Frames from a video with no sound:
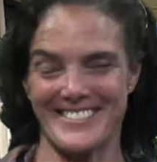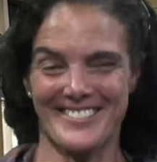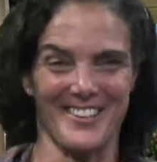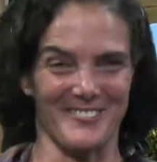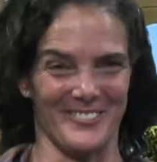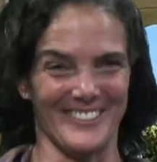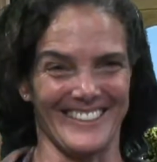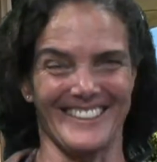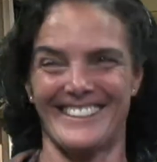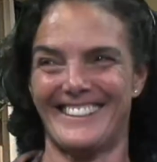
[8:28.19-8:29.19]
job.
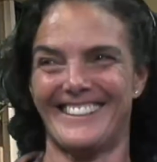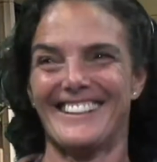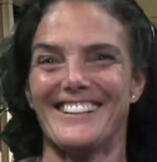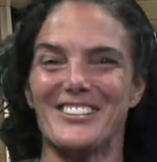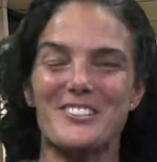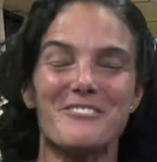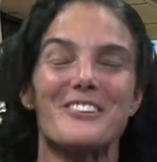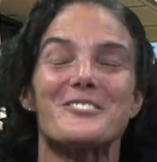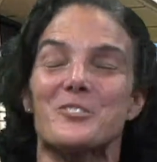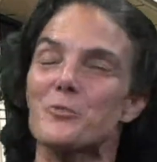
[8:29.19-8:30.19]
You
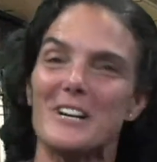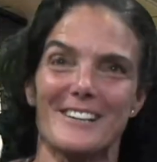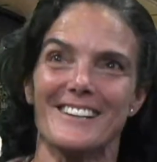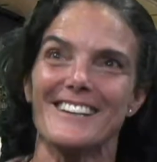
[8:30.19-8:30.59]
failed so well.